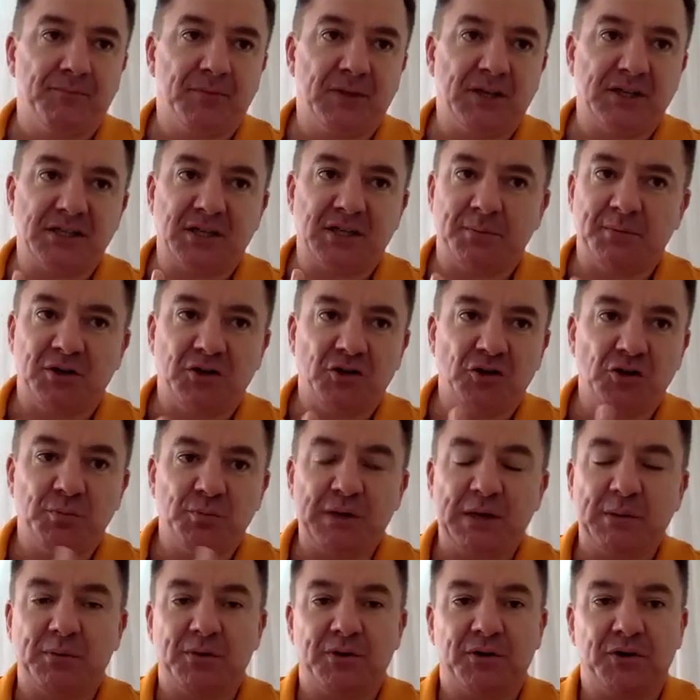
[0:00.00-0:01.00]
There's going to be new
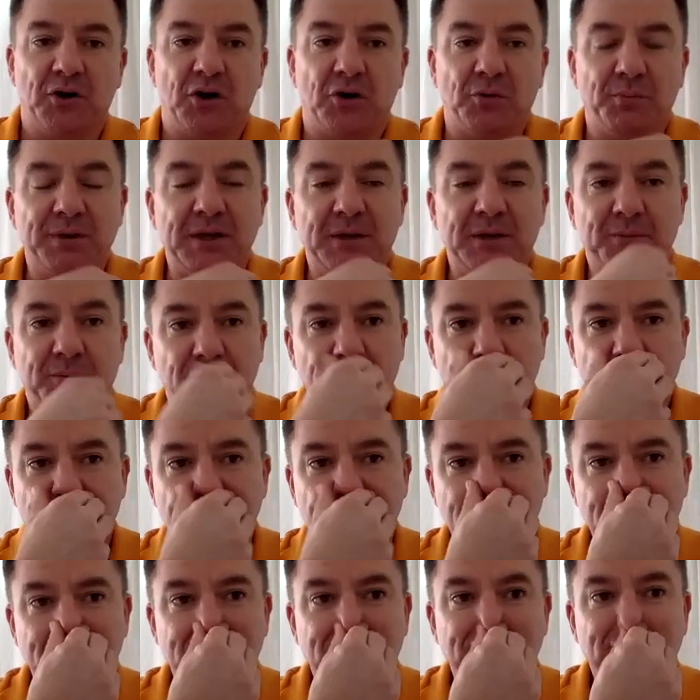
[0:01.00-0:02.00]
people and old people.
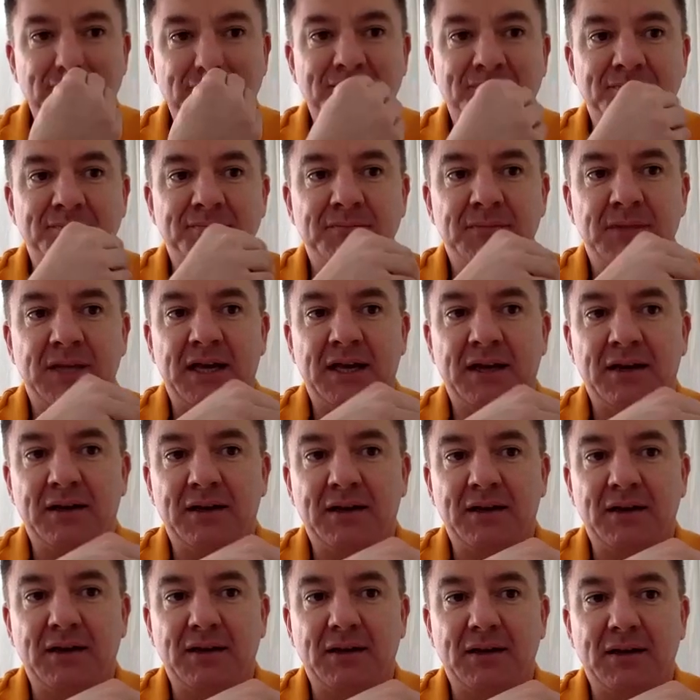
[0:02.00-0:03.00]
And
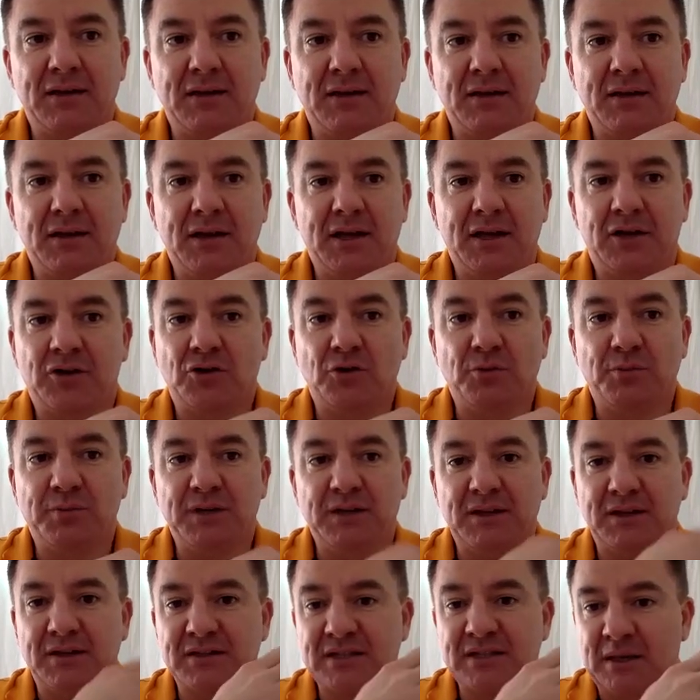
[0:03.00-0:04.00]
it, it could
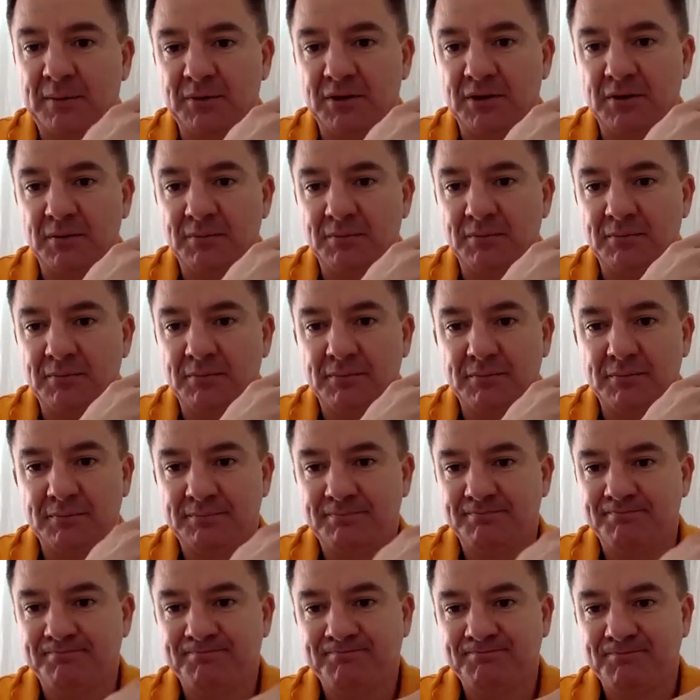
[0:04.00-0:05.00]
be that some of them,
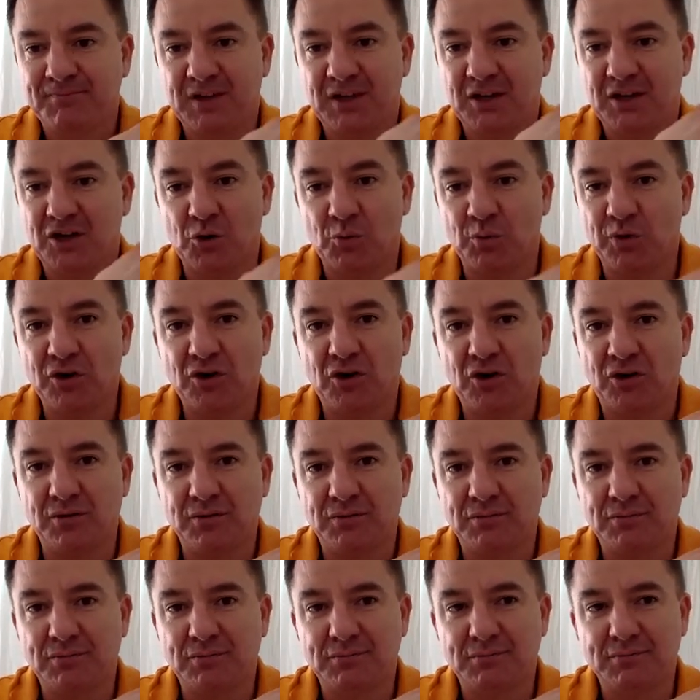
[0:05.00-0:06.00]
you know, we're
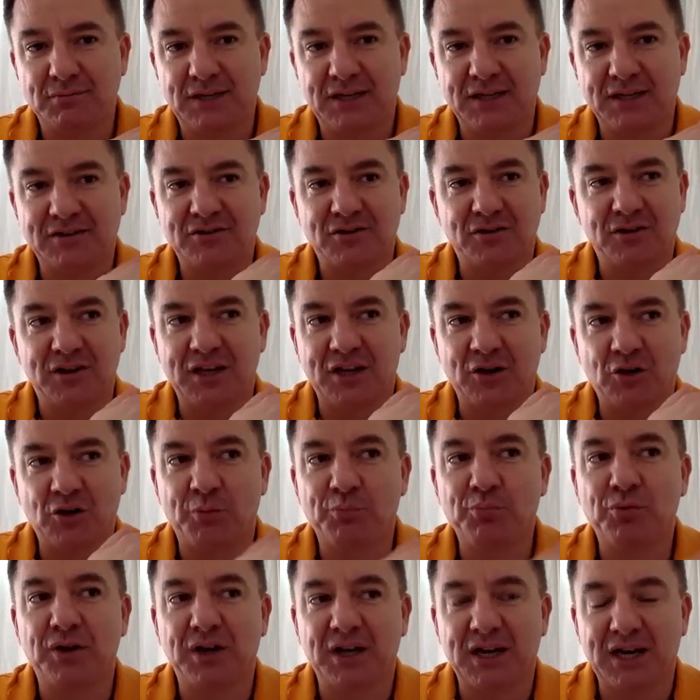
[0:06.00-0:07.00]
not, it's, they're
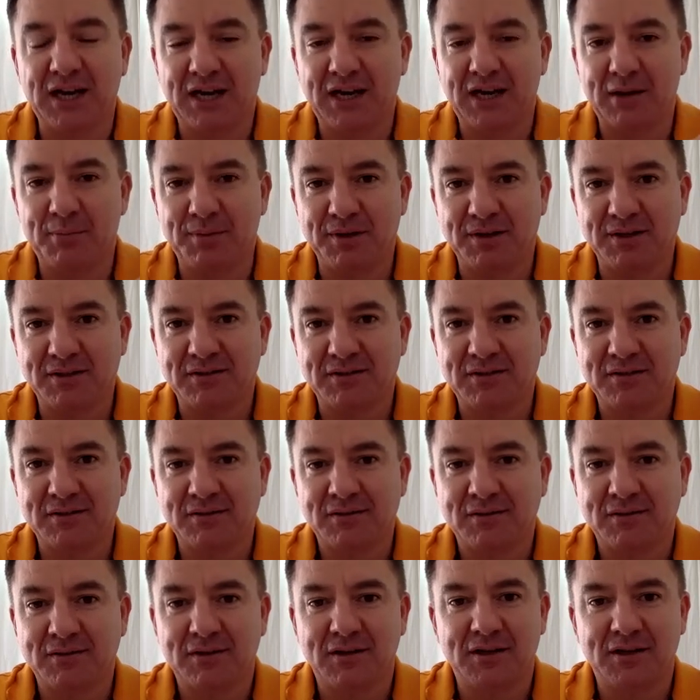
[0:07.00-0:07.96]
not bringing out our best.